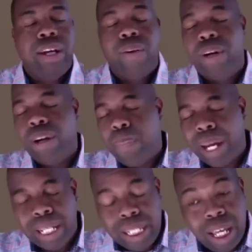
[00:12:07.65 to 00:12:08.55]
We're in a
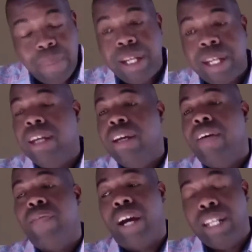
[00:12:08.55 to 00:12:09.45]
pandemic,
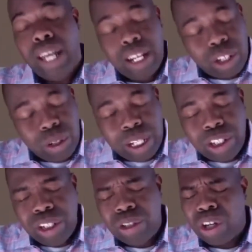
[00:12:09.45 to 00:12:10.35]
financial
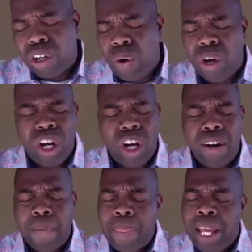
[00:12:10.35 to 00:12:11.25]
issues are going
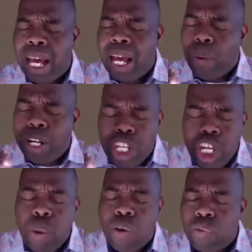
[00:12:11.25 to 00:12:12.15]
on. When
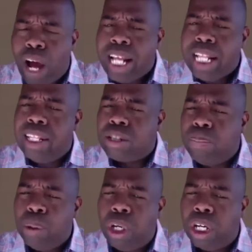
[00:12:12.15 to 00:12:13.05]
you were writing this
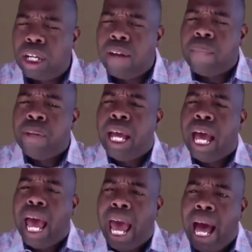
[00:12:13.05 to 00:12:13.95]
book,
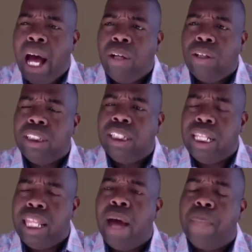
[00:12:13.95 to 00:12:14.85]
how
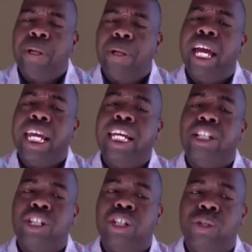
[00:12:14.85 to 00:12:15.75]
did that play
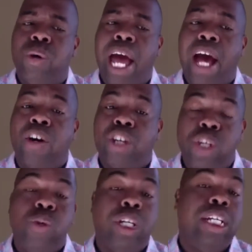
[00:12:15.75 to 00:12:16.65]
into how
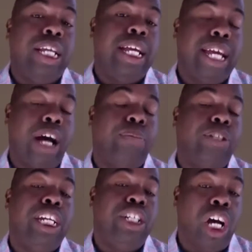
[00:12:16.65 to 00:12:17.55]
you could help
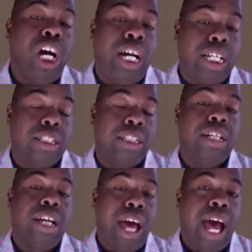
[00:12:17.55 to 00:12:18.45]
teach us
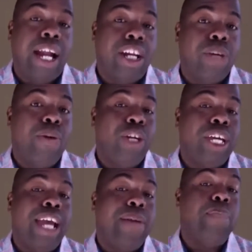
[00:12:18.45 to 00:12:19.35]
how to
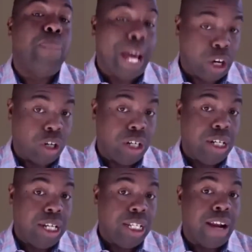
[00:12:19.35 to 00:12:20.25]
communicate better?
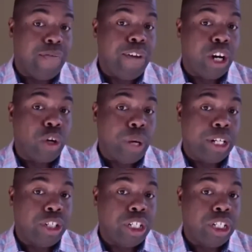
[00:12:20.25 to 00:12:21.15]
Is that a fair question?